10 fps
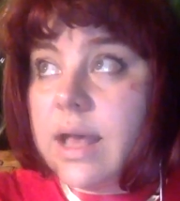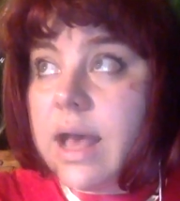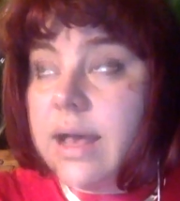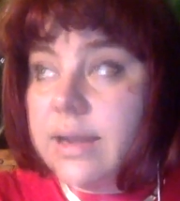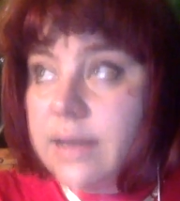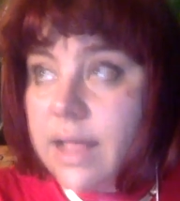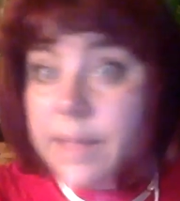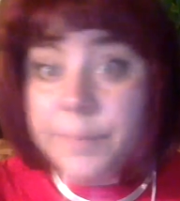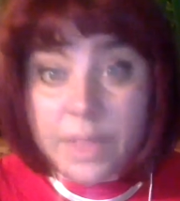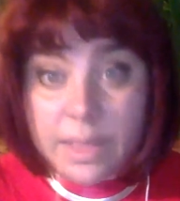Ara,
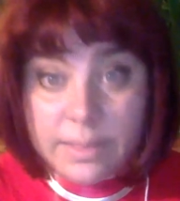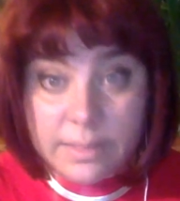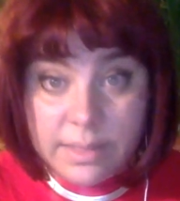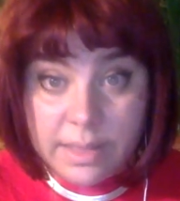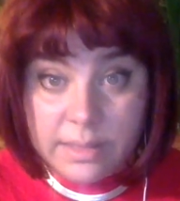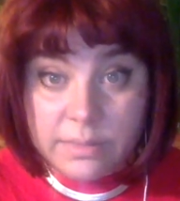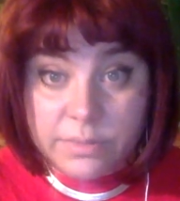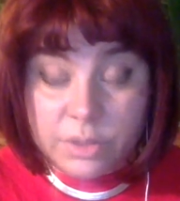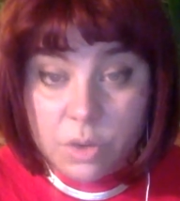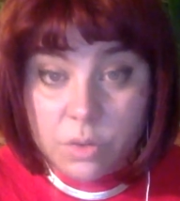and the head of
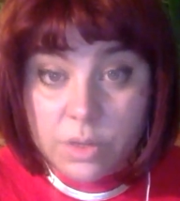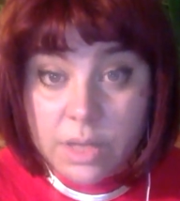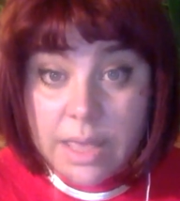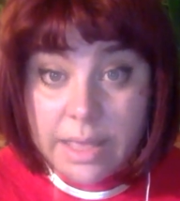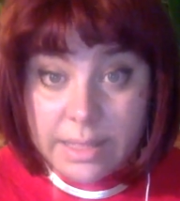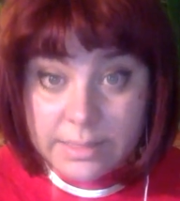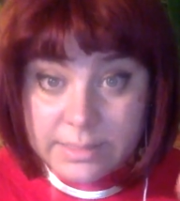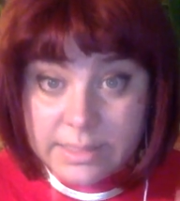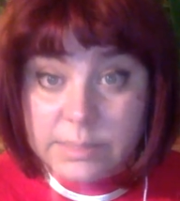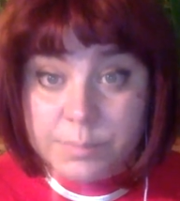the dog. And
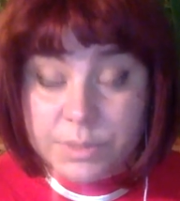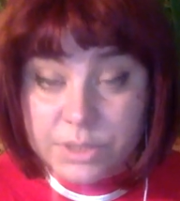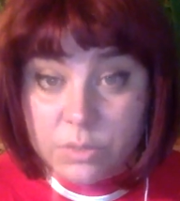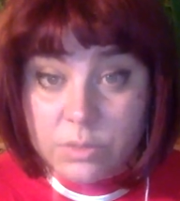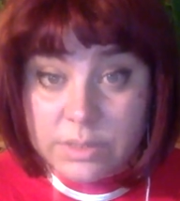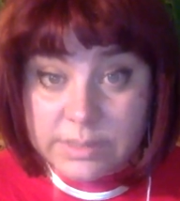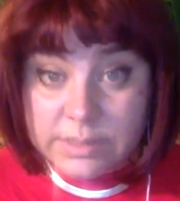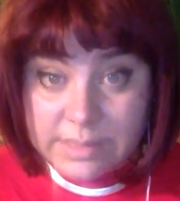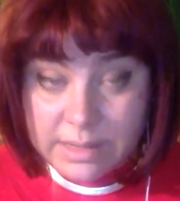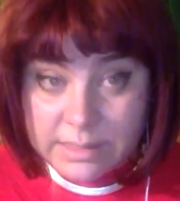these particular
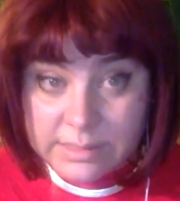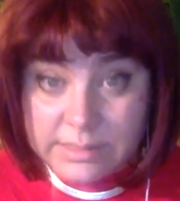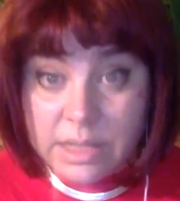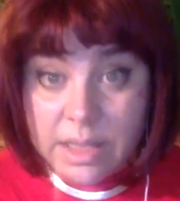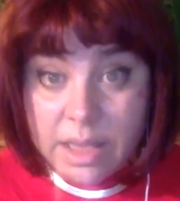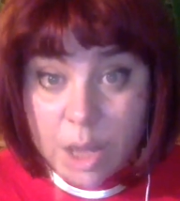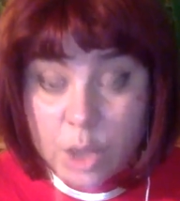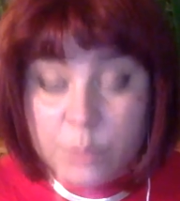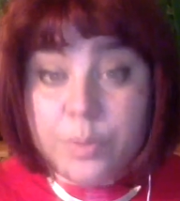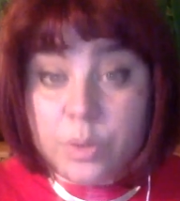stars
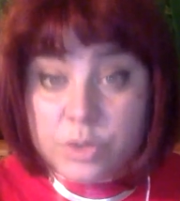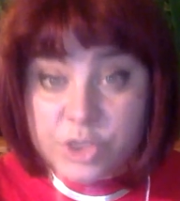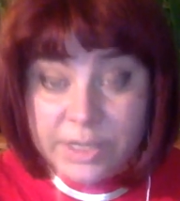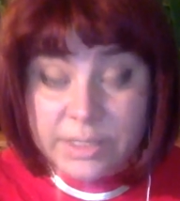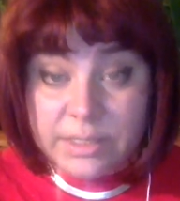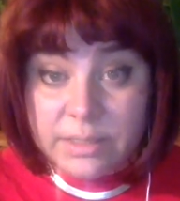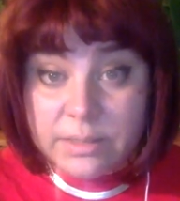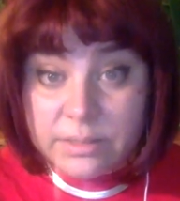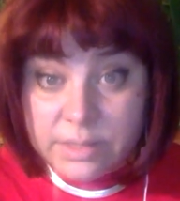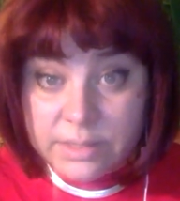are projected in
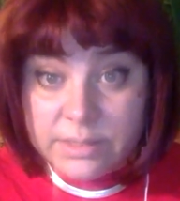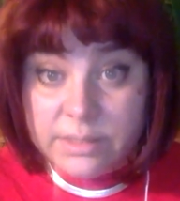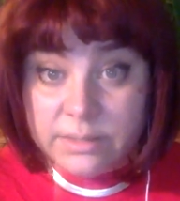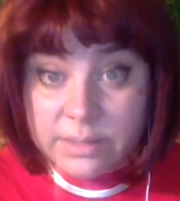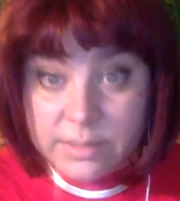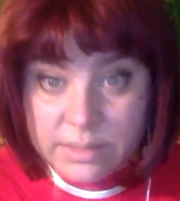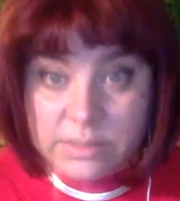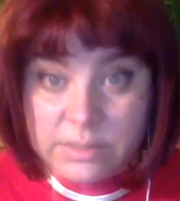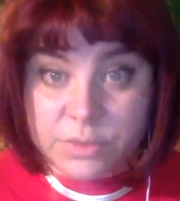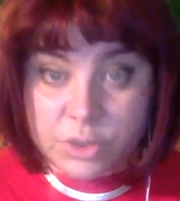the 30
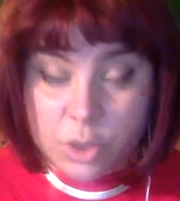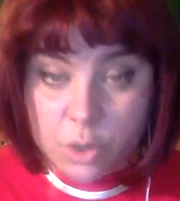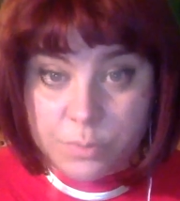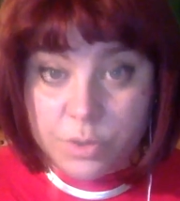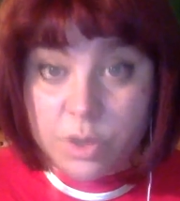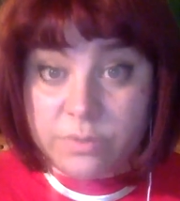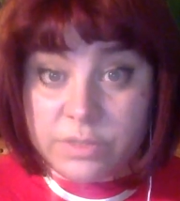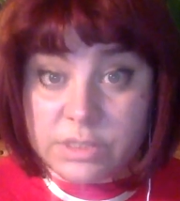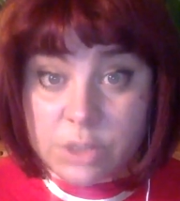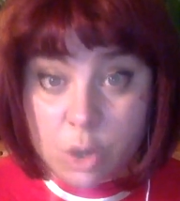degrees of Scorpio, of the
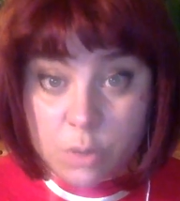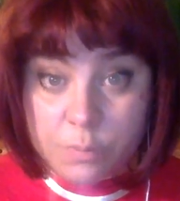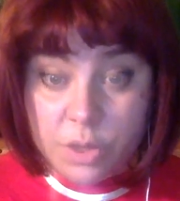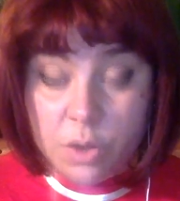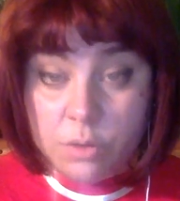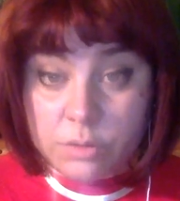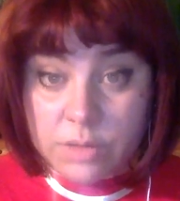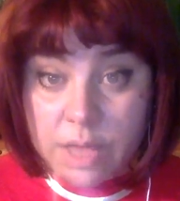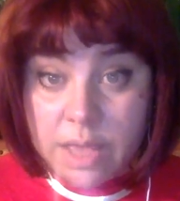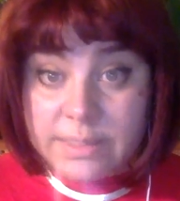Scorpion.
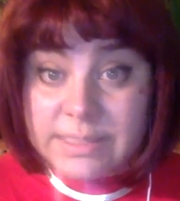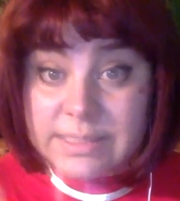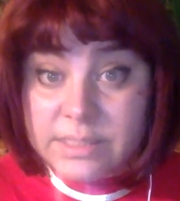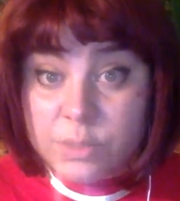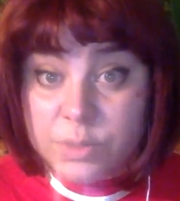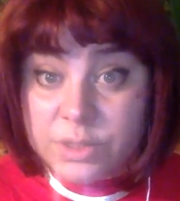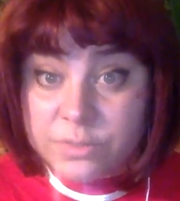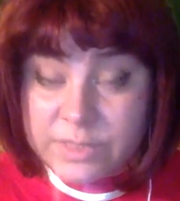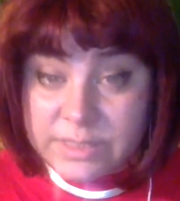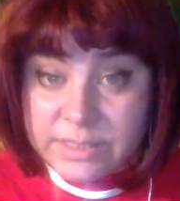This is still in the
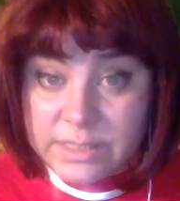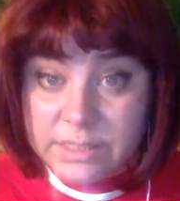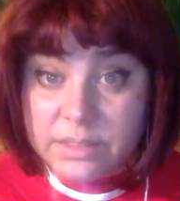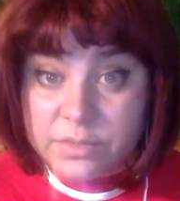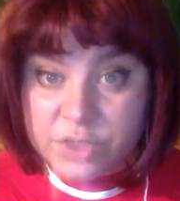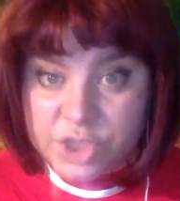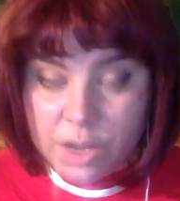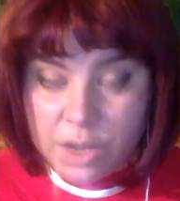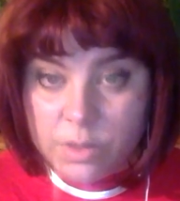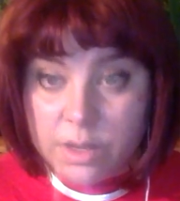vicinity of
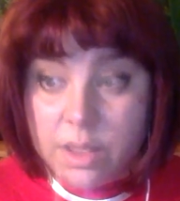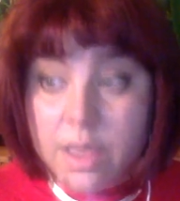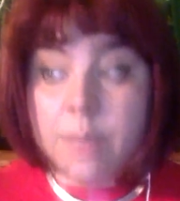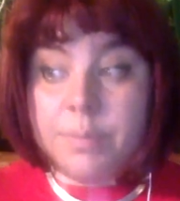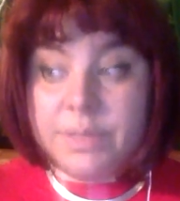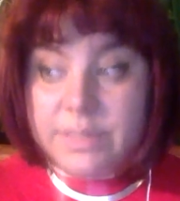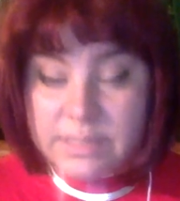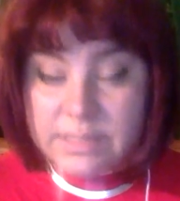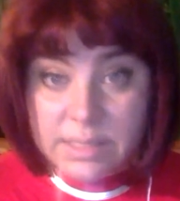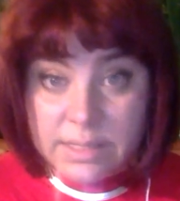Shaula, but
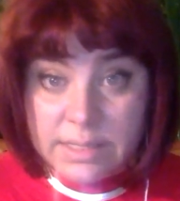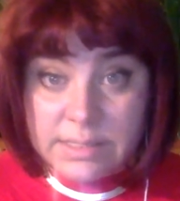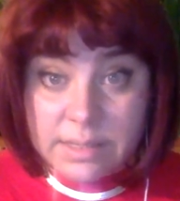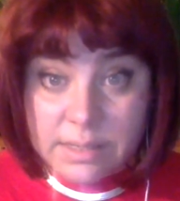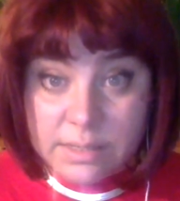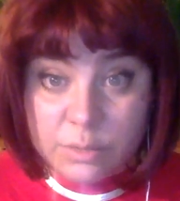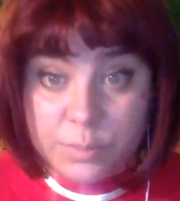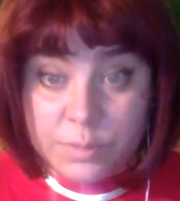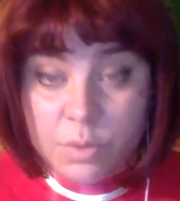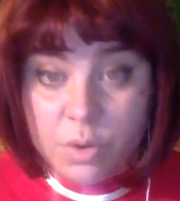these degrees are a little
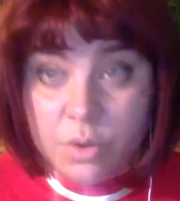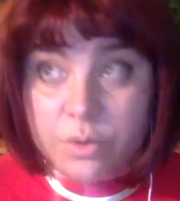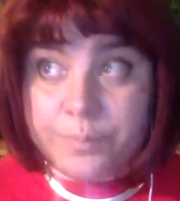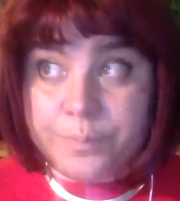bit more